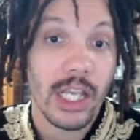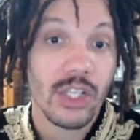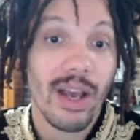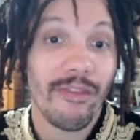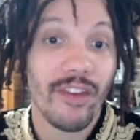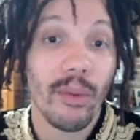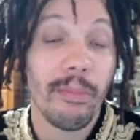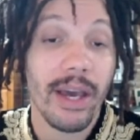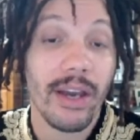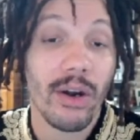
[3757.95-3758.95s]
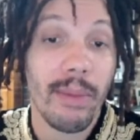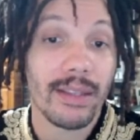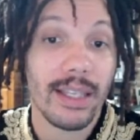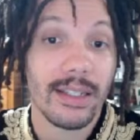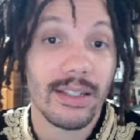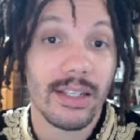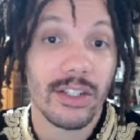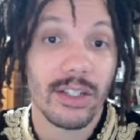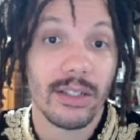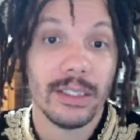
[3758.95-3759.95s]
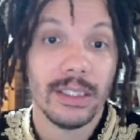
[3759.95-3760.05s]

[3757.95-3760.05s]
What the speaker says: So I feel better about that decision.